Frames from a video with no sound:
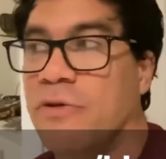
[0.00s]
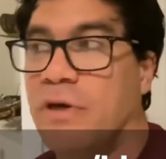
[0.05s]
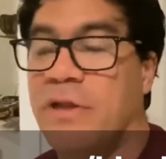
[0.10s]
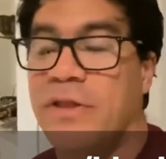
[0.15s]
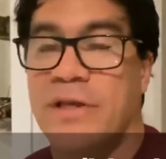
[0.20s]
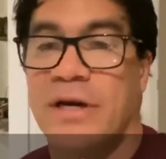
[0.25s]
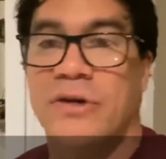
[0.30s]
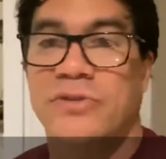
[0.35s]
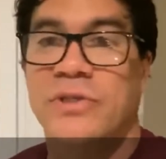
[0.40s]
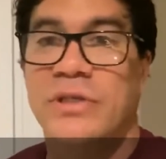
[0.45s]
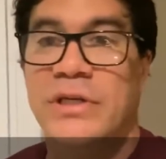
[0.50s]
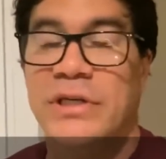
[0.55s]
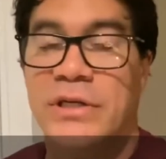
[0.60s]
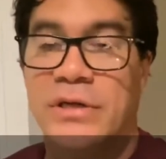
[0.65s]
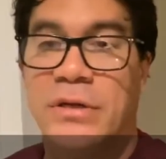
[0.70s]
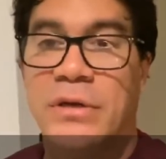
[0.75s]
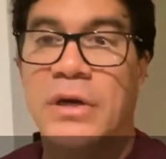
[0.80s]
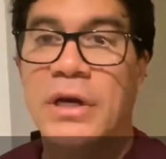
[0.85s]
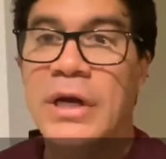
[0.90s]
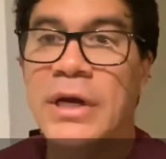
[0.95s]
$30,000 a
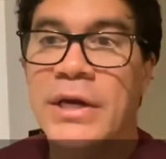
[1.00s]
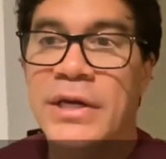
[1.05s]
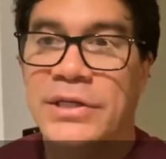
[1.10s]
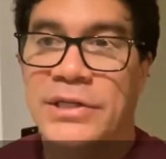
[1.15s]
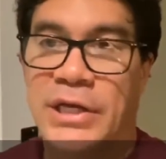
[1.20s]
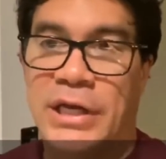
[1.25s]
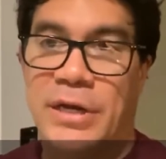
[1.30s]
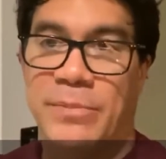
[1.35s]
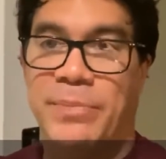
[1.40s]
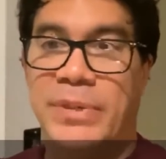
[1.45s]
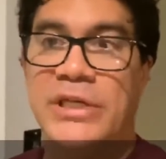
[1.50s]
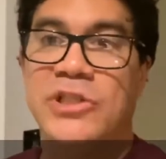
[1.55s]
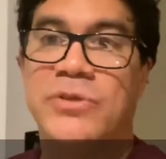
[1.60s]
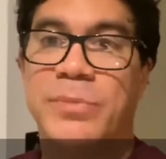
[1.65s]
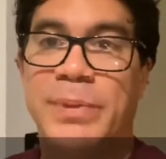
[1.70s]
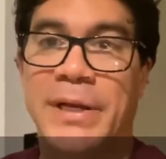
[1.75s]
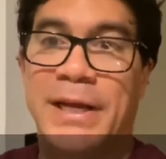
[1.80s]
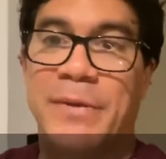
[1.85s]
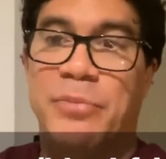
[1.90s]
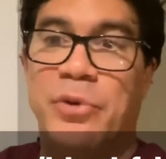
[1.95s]
year to get a
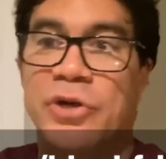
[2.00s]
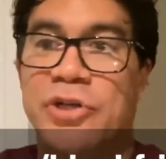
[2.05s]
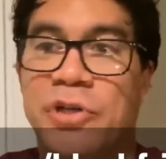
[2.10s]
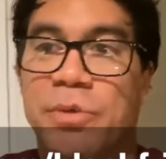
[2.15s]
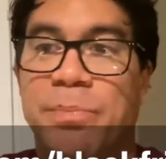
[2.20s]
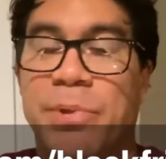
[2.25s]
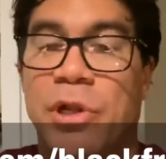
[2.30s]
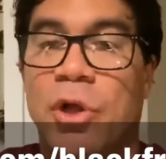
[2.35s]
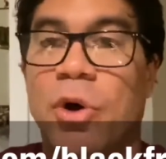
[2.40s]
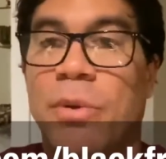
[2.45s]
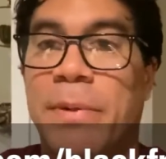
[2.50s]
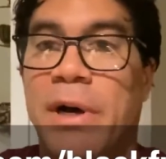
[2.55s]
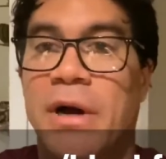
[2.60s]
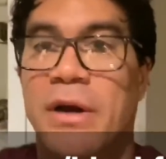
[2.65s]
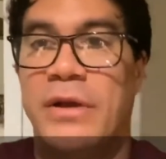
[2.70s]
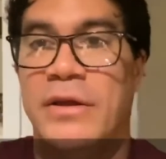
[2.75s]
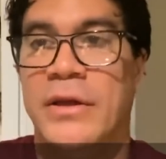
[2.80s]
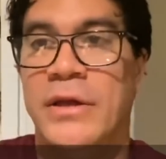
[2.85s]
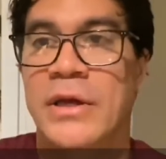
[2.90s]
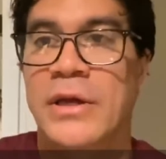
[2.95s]
piece of paper, a
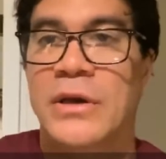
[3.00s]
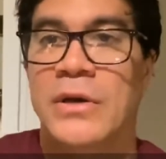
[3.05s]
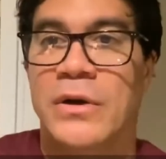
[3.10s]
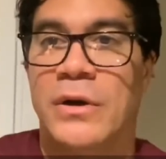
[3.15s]
diploma.